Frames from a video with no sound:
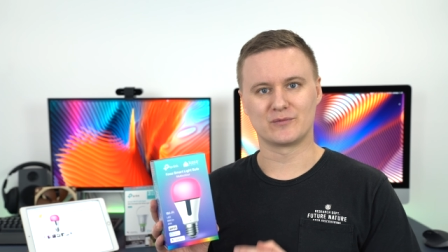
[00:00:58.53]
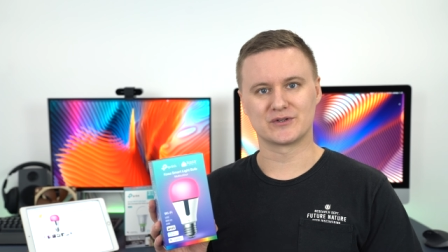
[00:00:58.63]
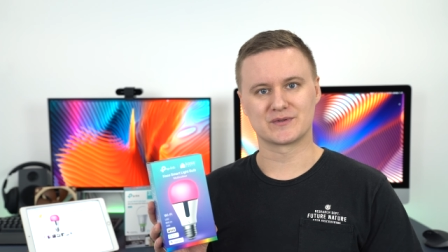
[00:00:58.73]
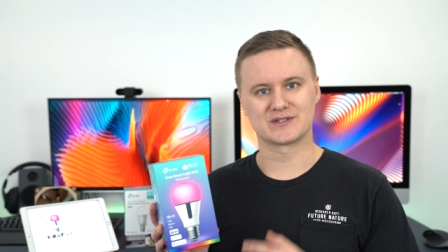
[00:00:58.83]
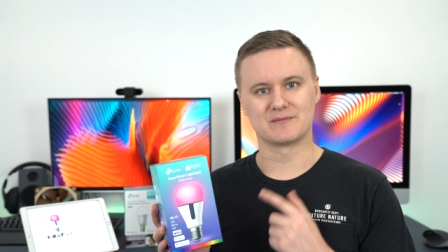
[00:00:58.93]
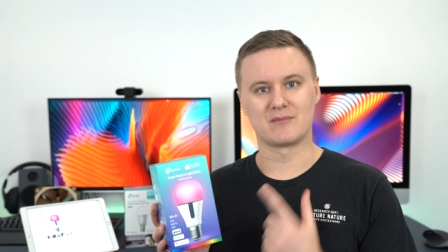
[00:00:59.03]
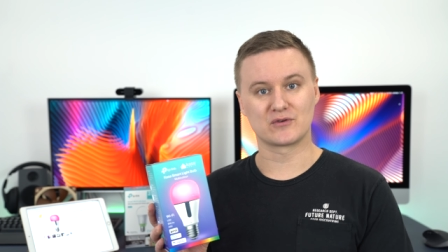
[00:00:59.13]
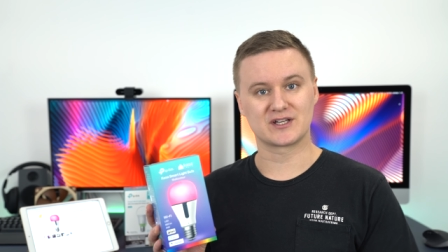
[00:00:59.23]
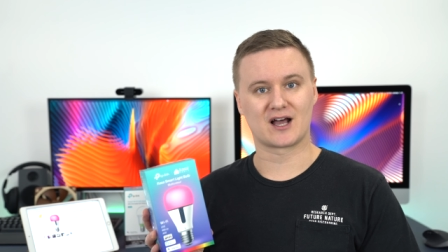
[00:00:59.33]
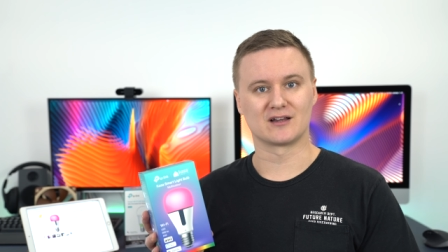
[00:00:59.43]
which was the
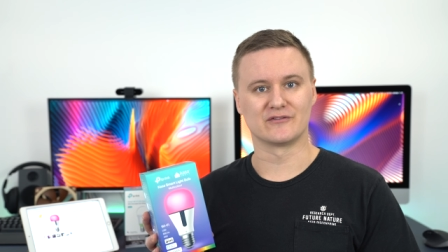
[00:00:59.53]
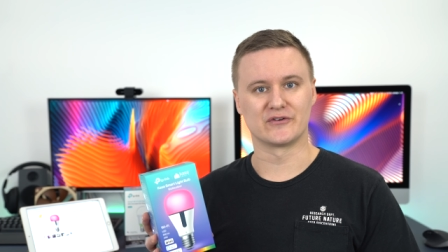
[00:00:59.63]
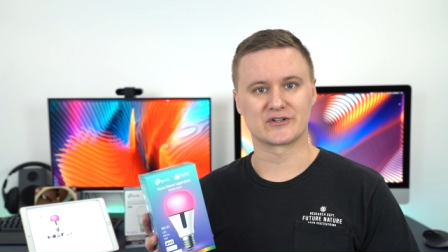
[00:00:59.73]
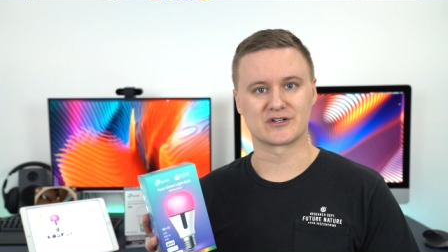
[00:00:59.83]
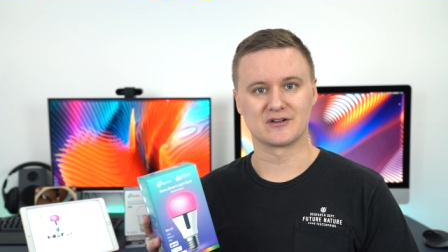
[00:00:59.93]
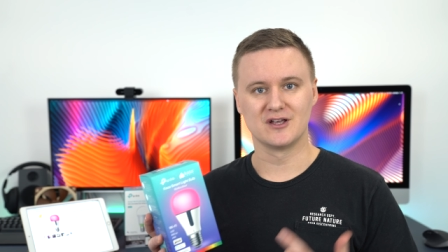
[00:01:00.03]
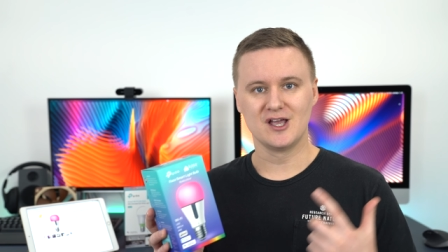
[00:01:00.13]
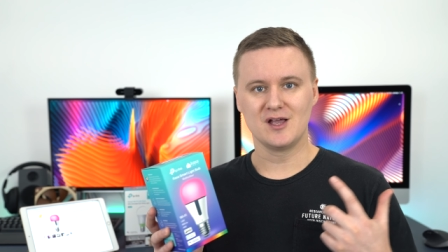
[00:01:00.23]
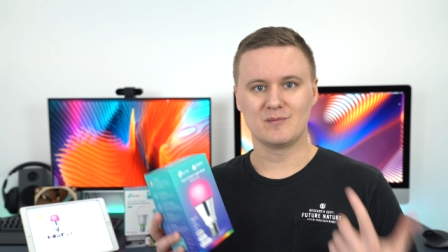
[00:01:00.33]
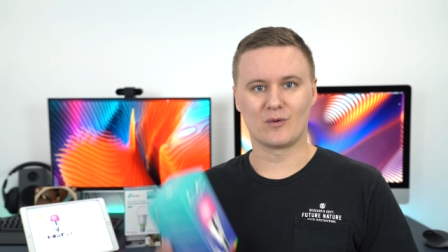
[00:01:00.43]
multicolour version.
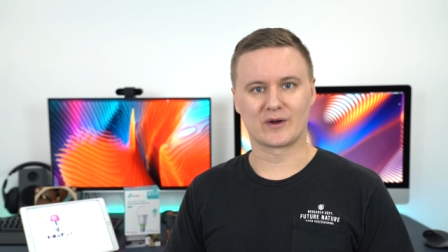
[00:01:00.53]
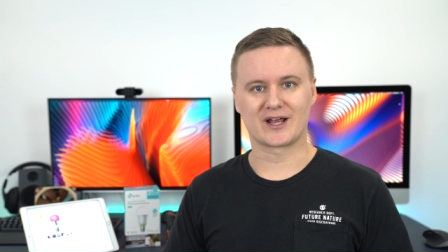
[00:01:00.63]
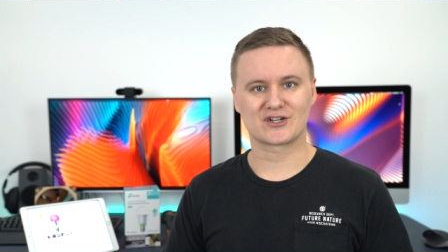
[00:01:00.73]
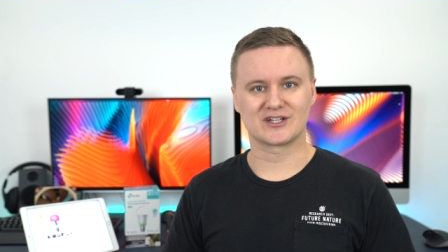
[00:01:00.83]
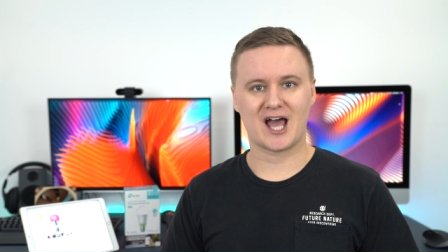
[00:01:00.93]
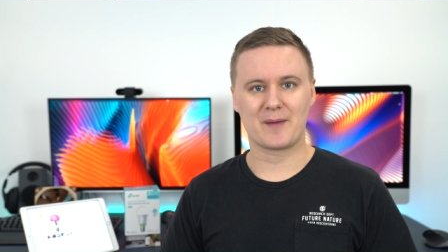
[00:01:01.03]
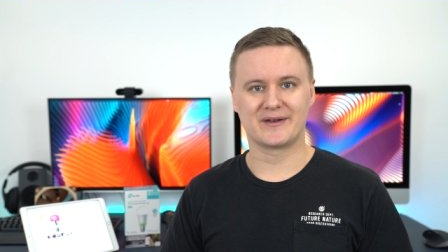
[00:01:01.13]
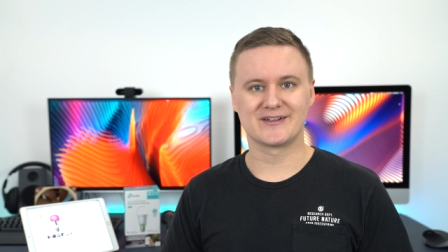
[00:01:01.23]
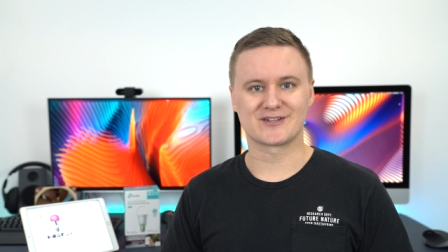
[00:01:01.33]
But what actually happened